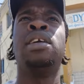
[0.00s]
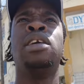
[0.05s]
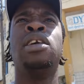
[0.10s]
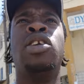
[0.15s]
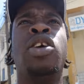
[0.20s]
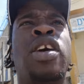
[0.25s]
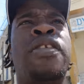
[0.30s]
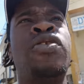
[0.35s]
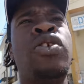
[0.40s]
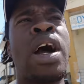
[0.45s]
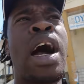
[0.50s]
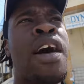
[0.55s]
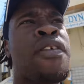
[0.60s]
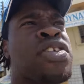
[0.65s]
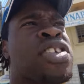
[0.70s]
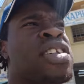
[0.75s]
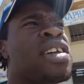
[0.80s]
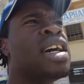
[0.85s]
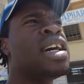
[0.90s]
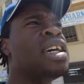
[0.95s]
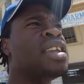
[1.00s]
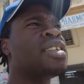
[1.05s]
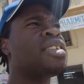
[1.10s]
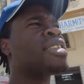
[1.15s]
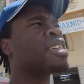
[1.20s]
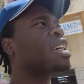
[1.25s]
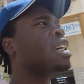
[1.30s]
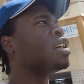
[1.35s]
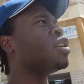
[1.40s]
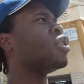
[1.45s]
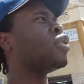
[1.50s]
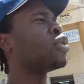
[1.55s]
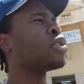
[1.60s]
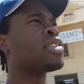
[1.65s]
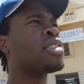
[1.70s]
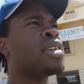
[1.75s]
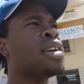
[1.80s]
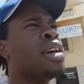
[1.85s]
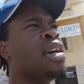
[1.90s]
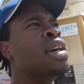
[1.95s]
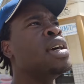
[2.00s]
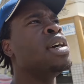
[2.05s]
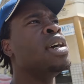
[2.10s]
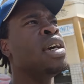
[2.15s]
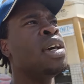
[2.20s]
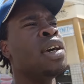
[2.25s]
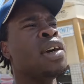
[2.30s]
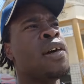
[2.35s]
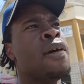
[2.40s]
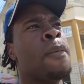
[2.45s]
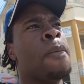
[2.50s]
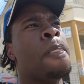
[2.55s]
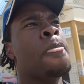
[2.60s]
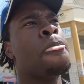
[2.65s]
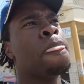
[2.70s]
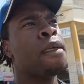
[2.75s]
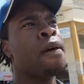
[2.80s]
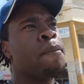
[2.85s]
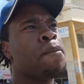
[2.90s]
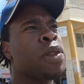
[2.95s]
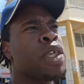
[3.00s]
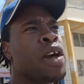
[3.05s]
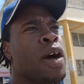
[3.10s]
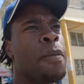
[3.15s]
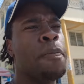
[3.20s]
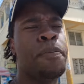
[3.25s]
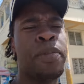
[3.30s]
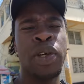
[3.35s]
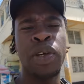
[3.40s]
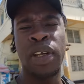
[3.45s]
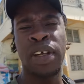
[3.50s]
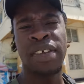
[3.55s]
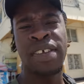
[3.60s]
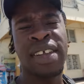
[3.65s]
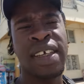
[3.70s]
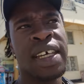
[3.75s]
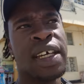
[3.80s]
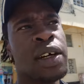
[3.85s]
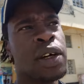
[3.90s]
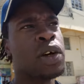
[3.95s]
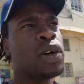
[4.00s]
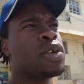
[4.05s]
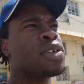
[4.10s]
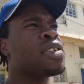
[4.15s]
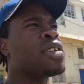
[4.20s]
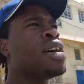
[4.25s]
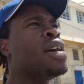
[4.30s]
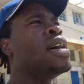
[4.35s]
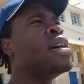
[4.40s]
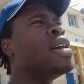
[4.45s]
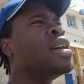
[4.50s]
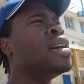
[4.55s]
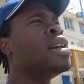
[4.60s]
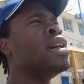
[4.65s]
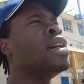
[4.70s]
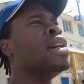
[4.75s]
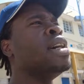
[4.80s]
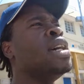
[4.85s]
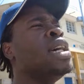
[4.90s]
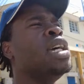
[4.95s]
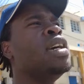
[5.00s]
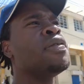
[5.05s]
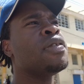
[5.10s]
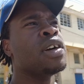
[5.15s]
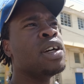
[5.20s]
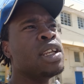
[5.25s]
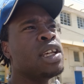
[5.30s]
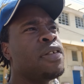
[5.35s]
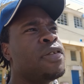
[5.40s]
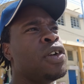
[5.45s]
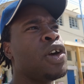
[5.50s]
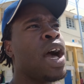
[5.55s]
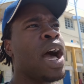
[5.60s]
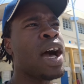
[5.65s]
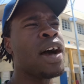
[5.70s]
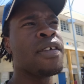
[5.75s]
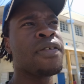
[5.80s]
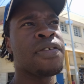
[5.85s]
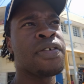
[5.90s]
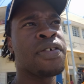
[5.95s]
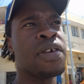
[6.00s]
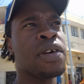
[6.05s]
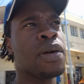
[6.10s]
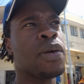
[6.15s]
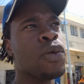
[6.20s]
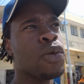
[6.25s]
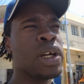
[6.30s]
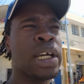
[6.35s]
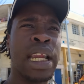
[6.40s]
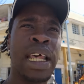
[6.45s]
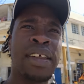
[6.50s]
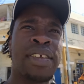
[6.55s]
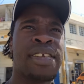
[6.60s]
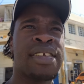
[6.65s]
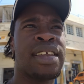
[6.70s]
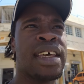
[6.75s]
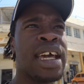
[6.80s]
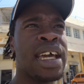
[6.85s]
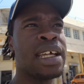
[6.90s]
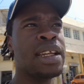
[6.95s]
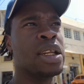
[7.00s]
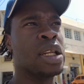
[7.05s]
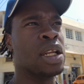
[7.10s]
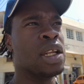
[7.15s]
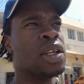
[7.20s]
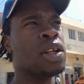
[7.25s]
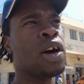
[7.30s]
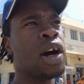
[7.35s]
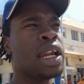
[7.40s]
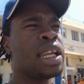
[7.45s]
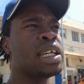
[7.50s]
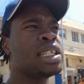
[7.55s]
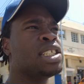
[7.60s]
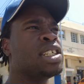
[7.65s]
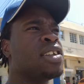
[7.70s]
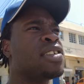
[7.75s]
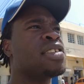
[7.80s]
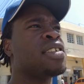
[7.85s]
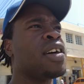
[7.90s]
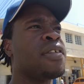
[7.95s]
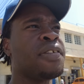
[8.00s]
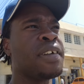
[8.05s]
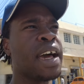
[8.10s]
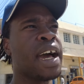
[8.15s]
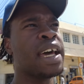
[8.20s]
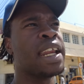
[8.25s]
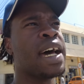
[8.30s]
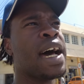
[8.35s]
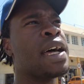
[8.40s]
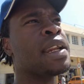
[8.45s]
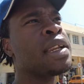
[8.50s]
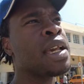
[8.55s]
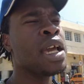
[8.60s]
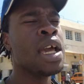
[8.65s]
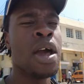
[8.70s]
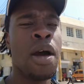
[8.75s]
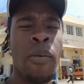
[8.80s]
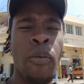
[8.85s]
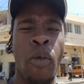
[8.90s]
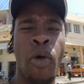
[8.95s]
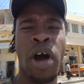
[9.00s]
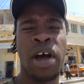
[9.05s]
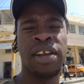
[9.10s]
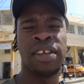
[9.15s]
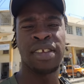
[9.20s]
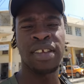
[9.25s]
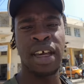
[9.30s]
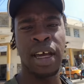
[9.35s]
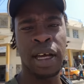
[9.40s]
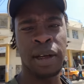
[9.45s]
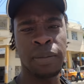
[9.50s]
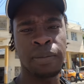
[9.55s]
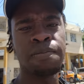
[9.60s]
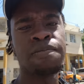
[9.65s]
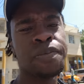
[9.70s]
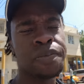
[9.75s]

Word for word: You know, if you have certain skills, computer skills, even if you have real estate knowledge and stuff like that, Mwanza